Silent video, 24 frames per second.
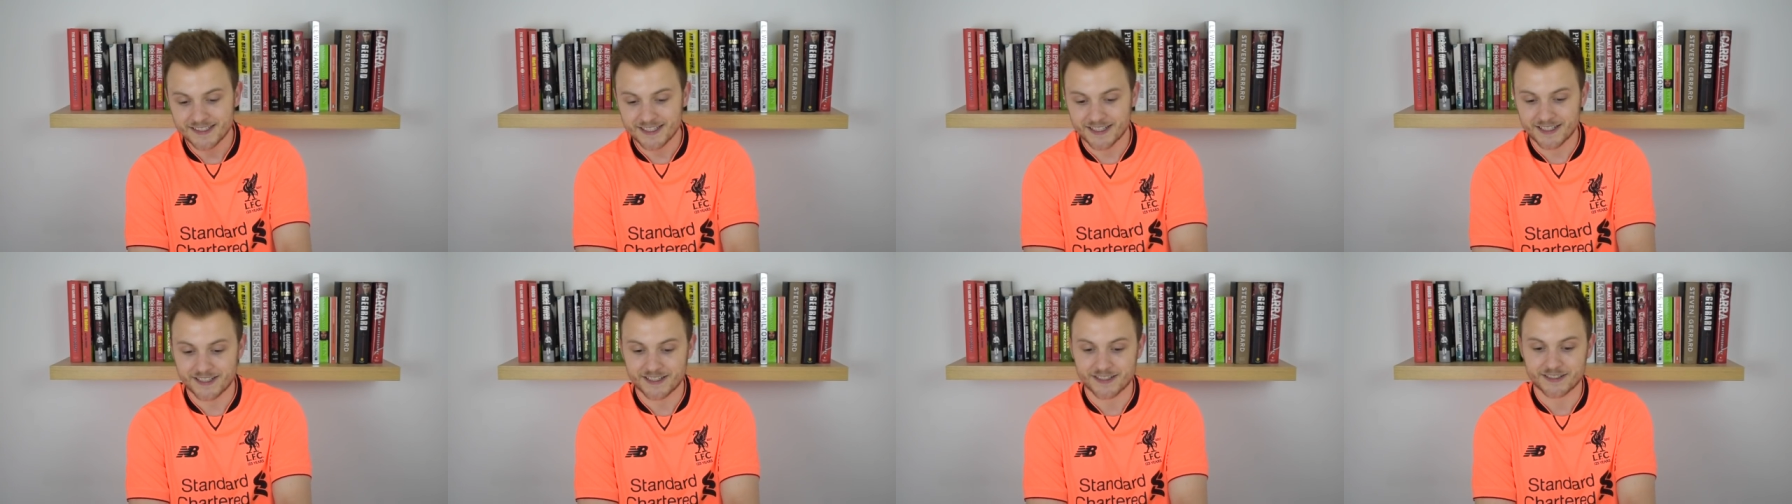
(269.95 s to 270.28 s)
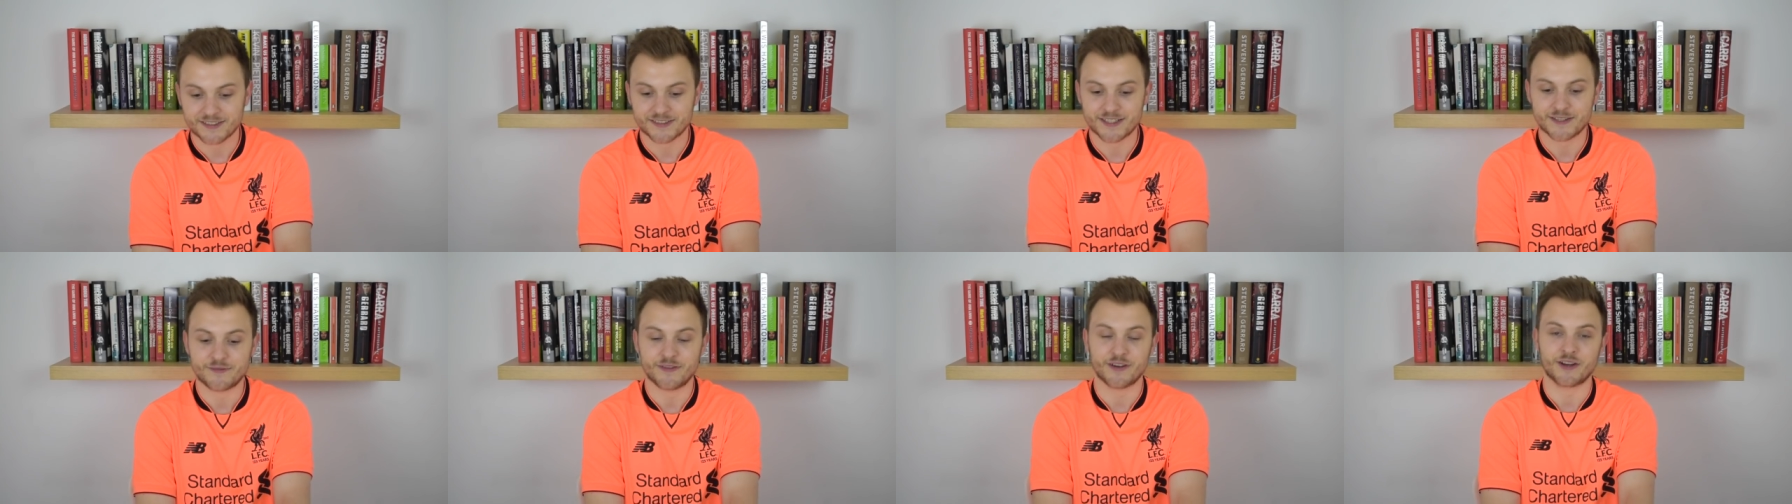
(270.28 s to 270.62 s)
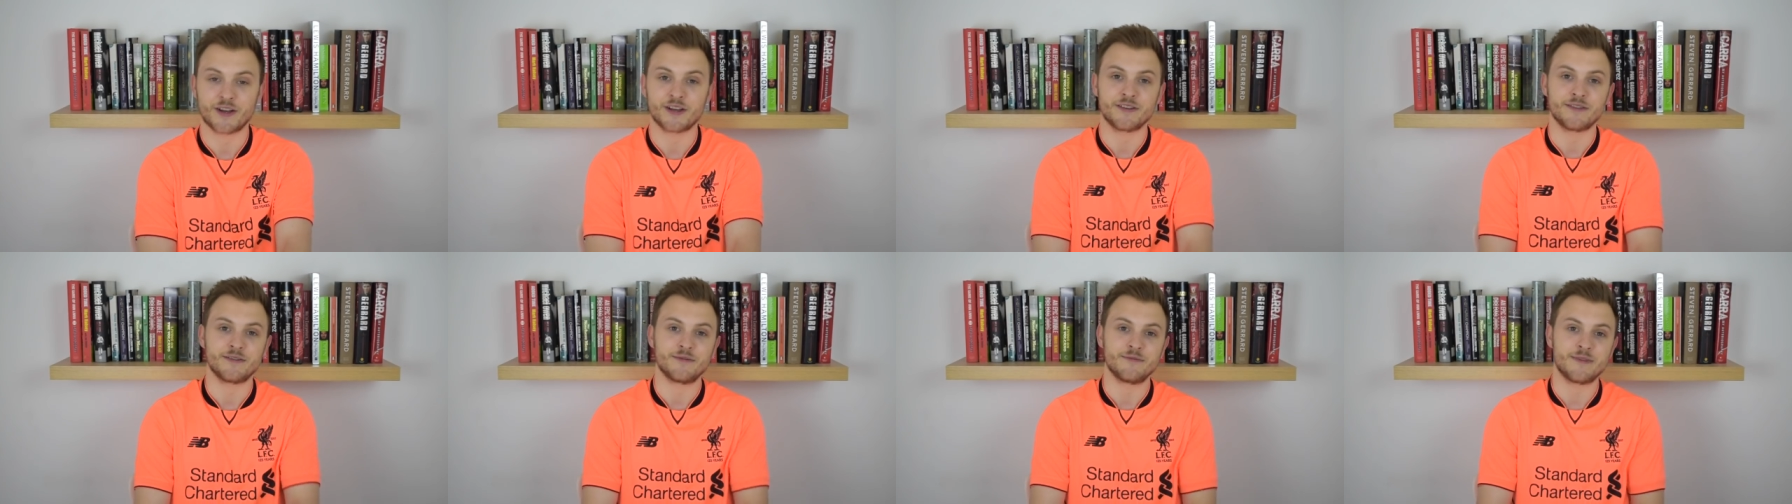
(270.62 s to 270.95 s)
uh, see if I
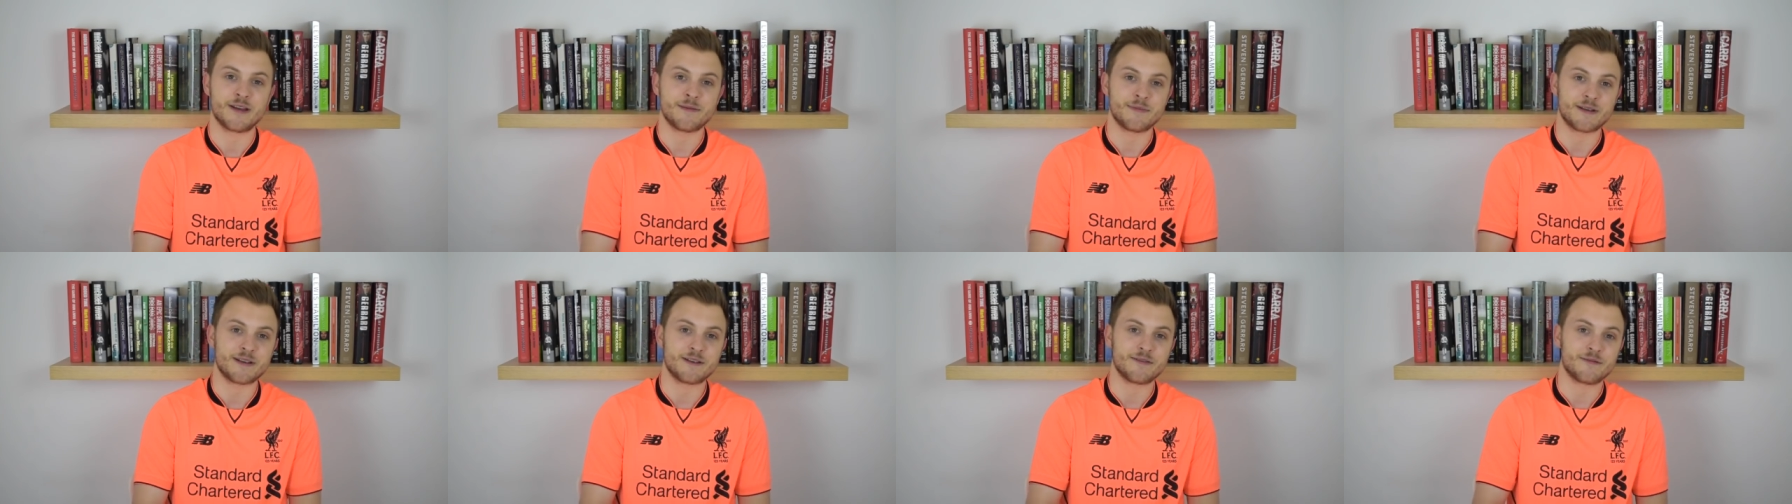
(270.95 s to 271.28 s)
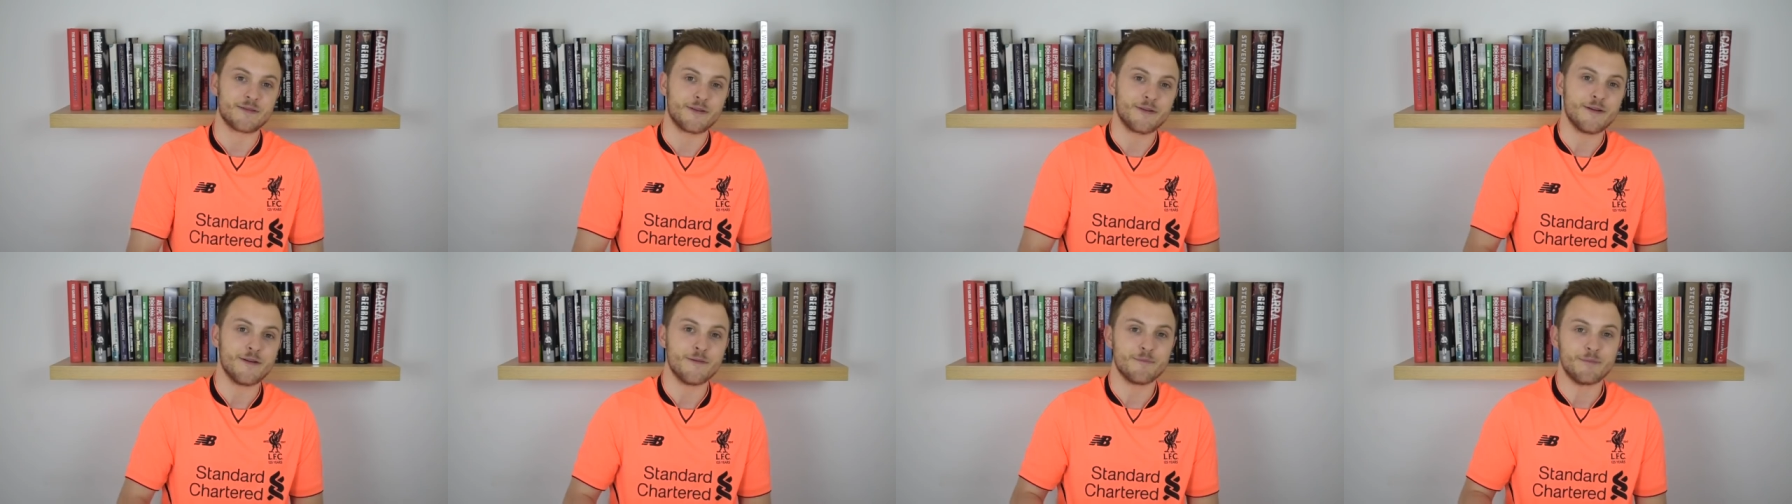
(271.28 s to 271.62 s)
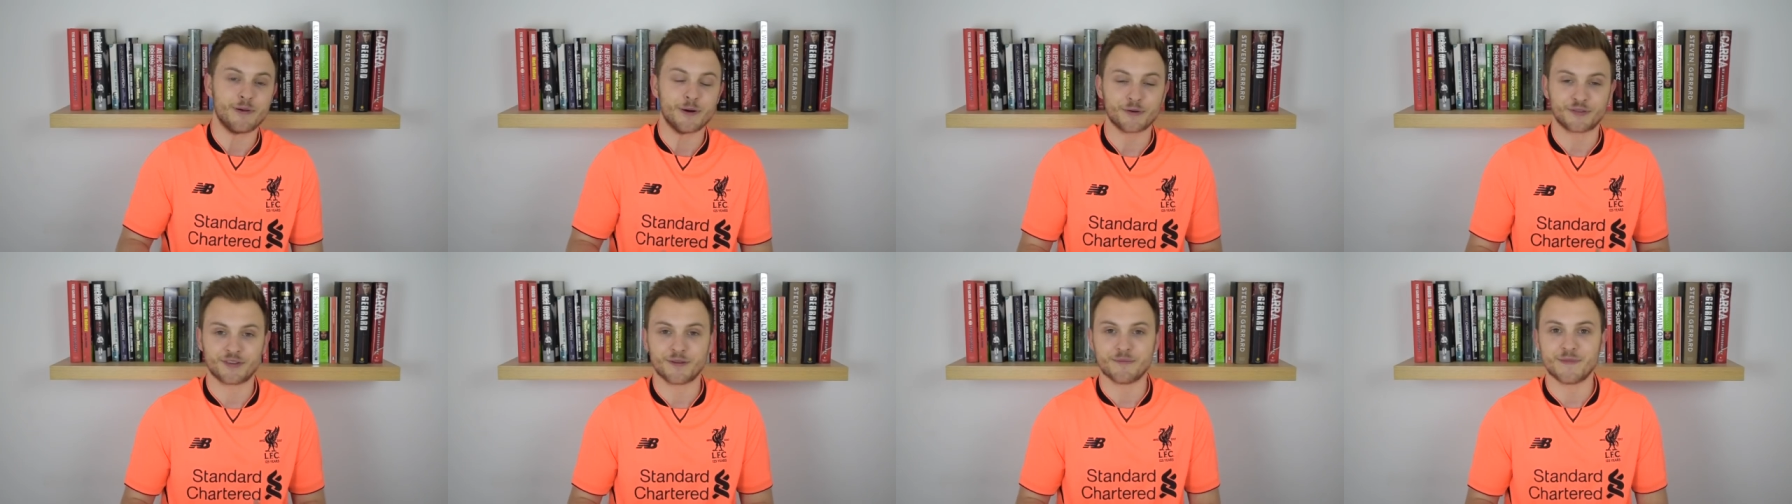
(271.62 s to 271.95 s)
can maybe
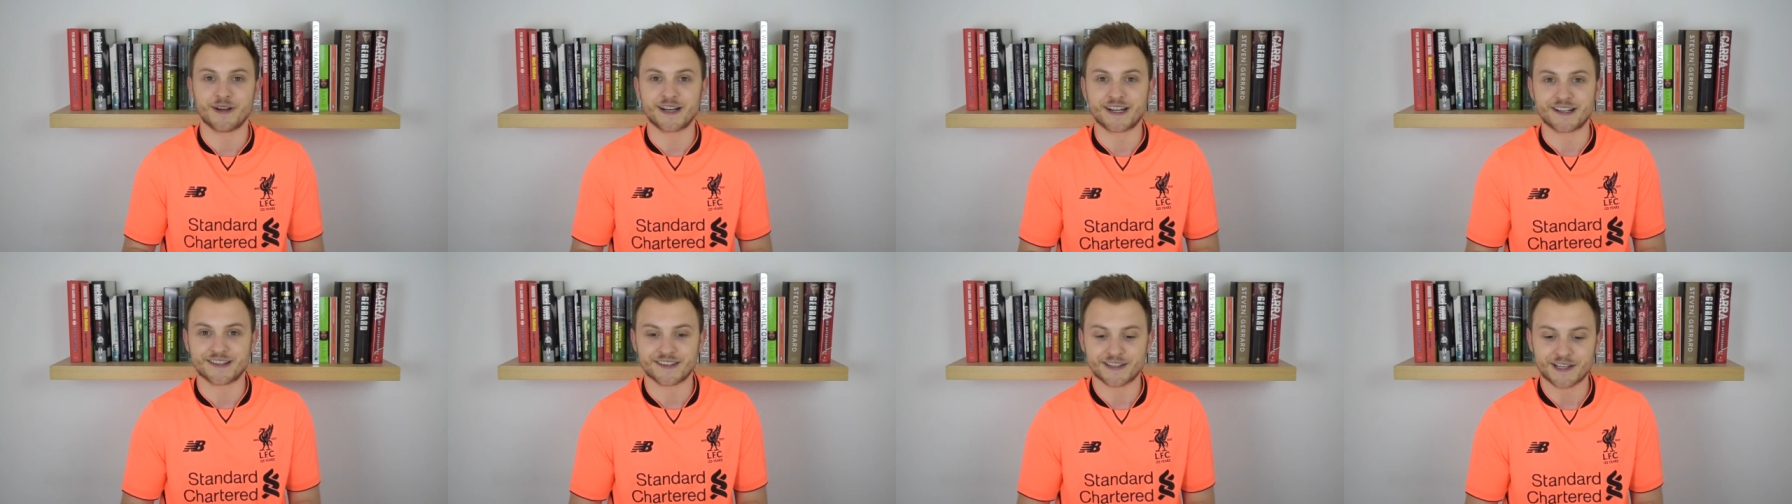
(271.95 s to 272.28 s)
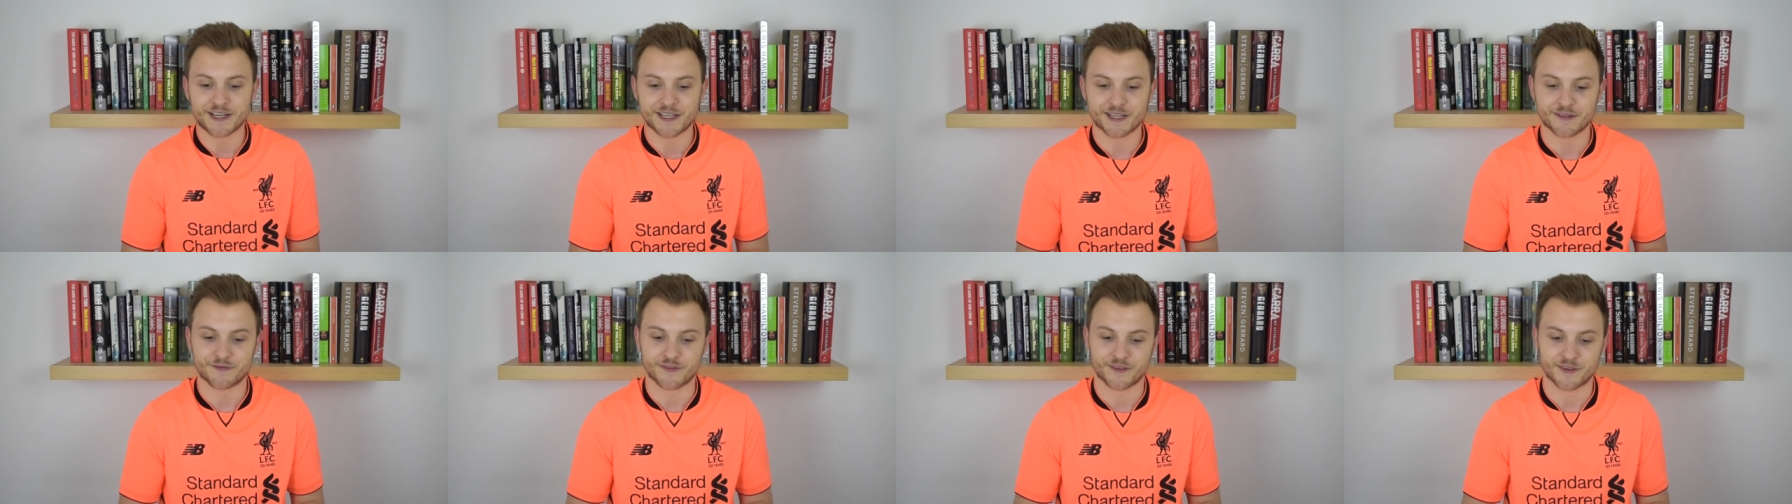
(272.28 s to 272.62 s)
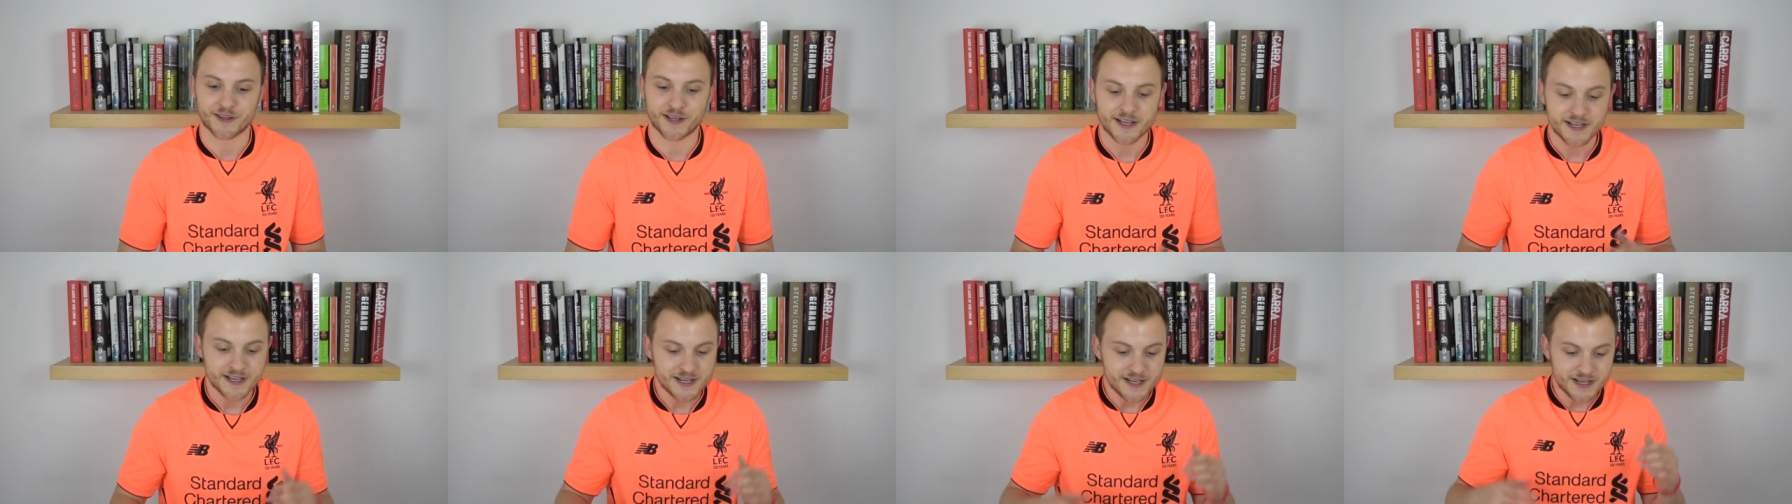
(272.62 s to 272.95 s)
pull some money together for
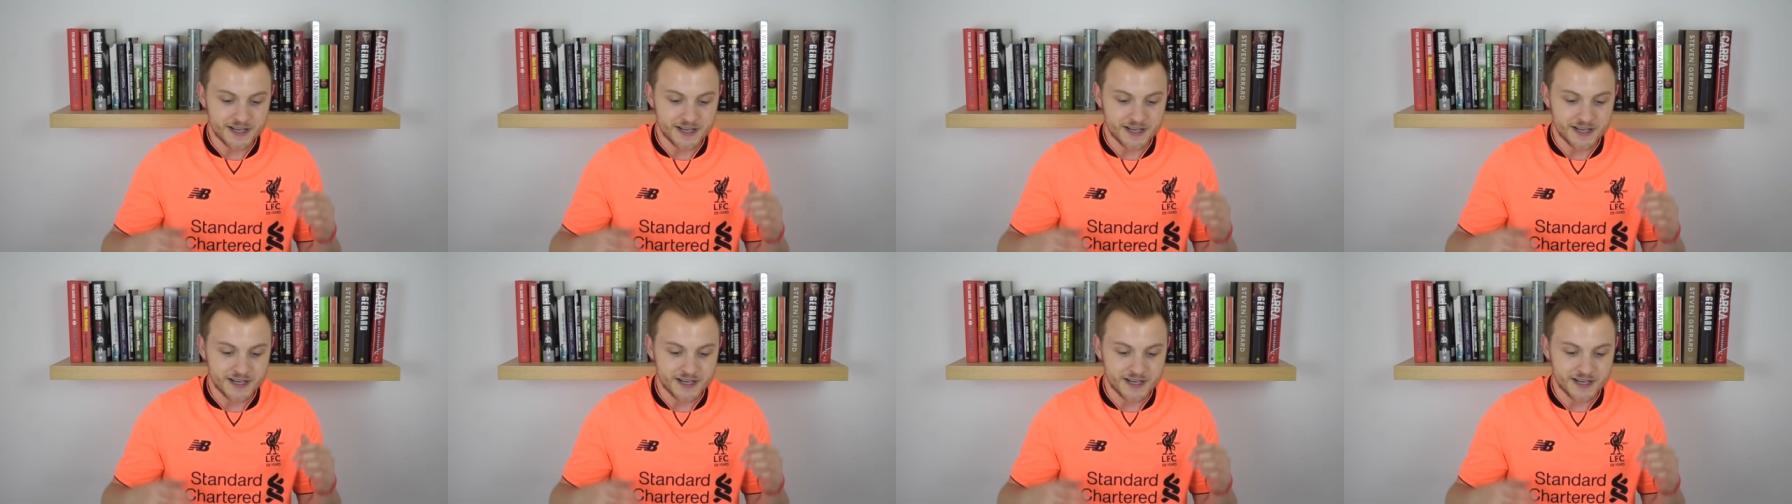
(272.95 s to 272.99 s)
that.